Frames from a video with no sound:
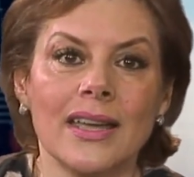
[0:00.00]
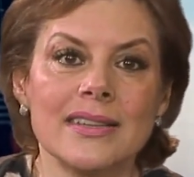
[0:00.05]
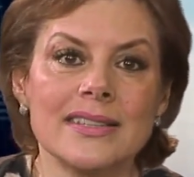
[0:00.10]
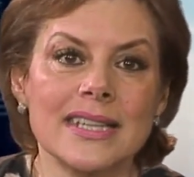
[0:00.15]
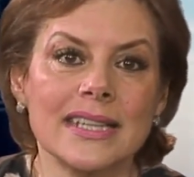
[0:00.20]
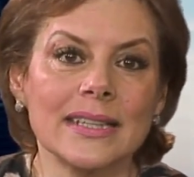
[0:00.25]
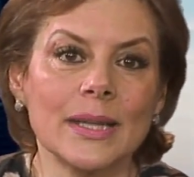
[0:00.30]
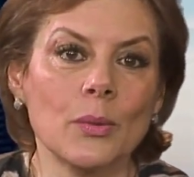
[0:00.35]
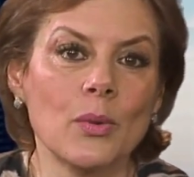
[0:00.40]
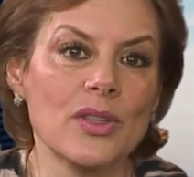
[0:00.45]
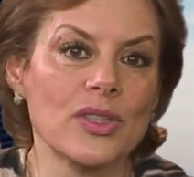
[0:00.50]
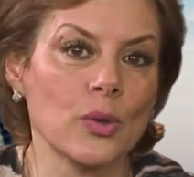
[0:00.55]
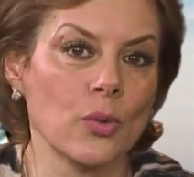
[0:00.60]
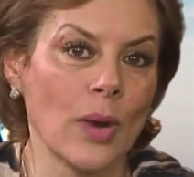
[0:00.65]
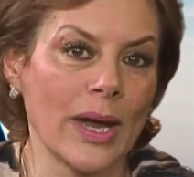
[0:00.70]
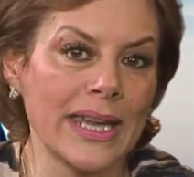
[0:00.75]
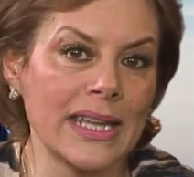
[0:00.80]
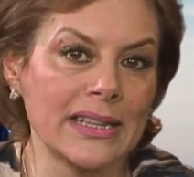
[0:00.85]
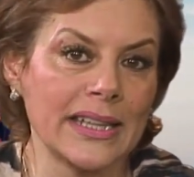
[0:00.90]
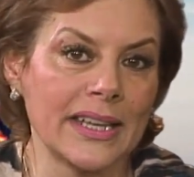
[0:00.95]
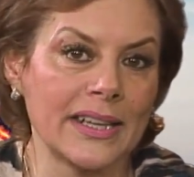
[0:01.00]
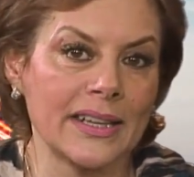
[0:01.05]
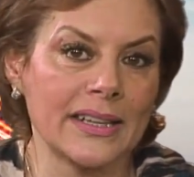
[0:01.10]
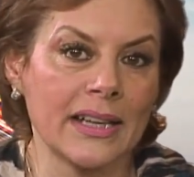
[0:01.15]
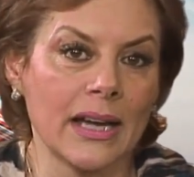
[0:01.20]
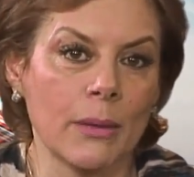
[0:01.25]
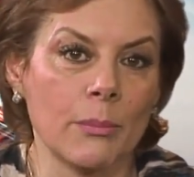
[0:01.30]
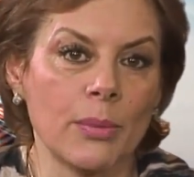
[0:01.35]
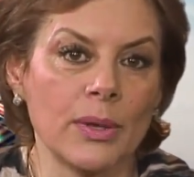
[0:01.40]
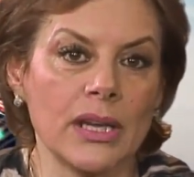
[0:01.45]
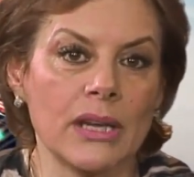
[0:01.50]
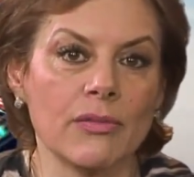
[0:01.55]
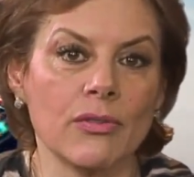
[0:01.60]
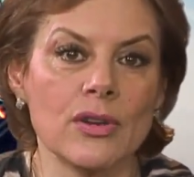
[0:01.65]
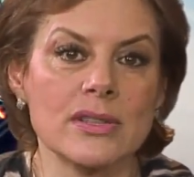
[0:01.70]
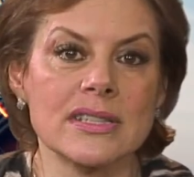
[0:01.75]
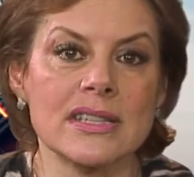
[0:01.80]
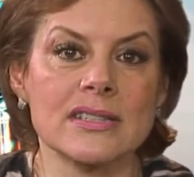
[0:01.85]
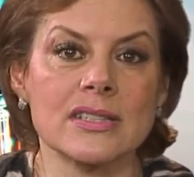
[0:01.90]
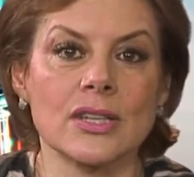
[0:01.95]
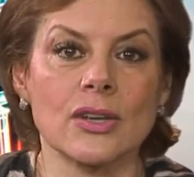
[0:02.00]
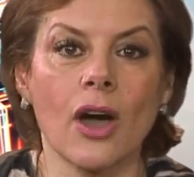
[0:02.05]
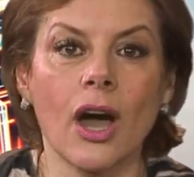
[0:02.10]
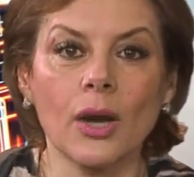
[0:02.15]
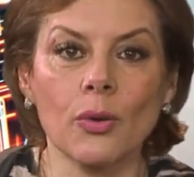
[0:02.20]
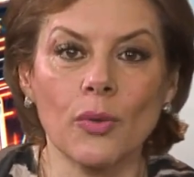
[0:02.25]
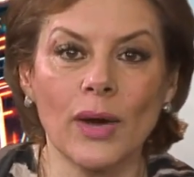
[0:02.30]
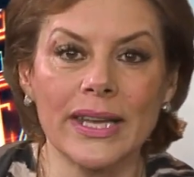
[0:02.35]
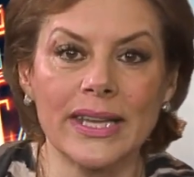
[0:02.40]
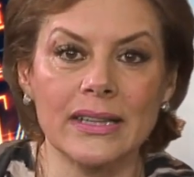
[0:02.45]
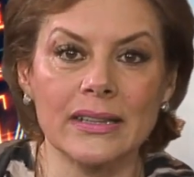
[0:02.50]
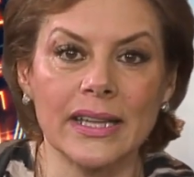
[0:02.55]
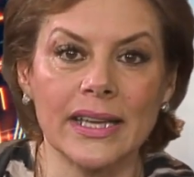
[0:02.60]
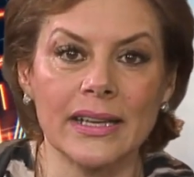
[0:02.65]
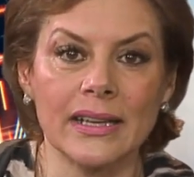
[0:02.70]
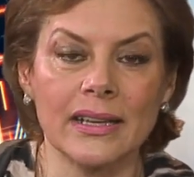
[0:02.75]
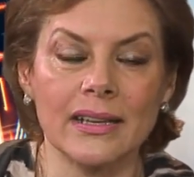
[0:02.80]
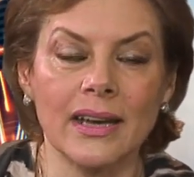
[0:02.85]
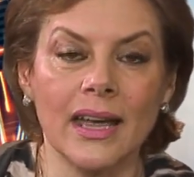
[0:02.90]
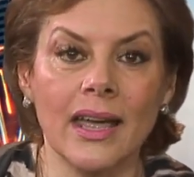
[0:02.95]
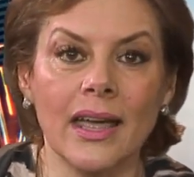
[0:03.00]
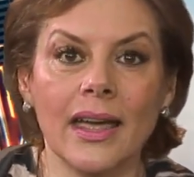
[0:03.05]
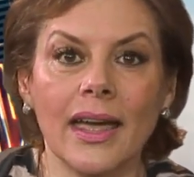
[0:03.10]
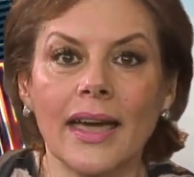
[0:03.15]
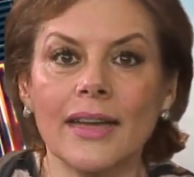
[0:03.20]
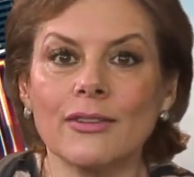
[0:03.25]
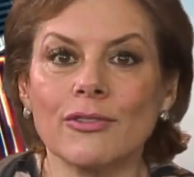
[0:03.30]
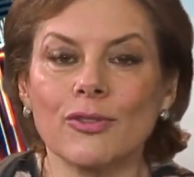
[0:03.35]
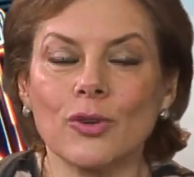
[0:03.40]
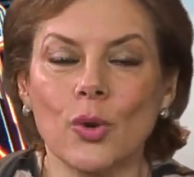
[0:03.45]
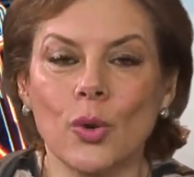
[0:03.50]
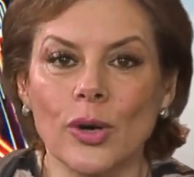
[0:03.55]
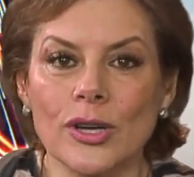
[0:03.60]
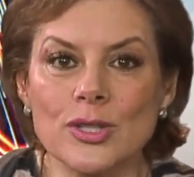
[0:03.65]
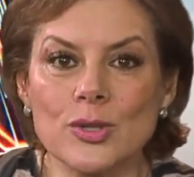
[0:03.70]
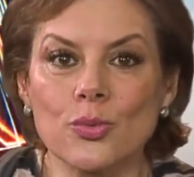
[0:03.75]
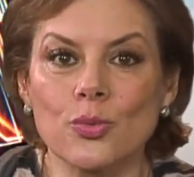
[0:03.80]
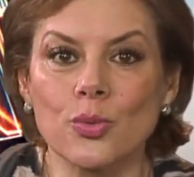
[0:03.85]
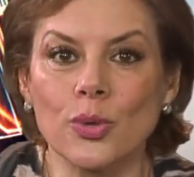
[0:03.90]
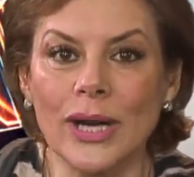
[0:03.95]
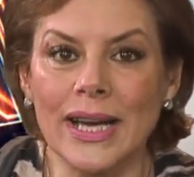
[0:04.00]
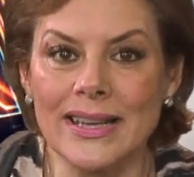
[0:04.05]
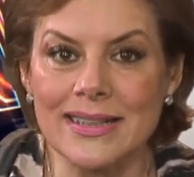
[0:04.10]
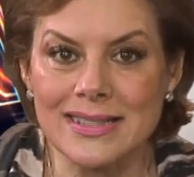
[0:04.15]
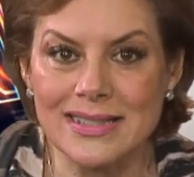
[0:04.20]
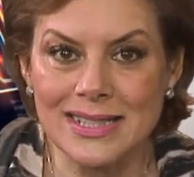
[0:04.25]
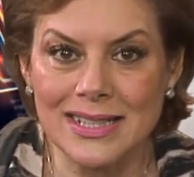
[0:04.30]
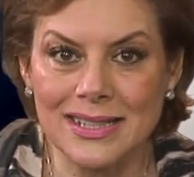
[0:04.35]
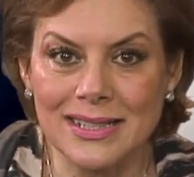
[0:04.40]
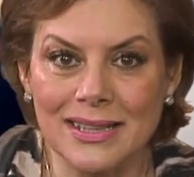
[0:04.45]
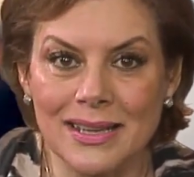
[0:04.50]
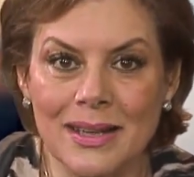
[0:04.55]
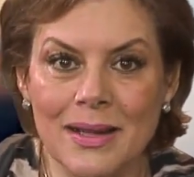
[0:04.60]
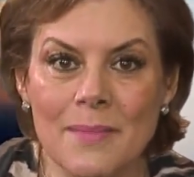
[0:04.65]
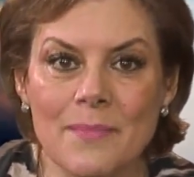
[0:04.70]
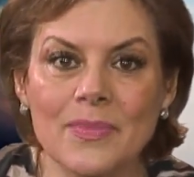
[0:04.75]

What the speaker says: dealing with a regulated company versus a non-regulated, and of course, risk.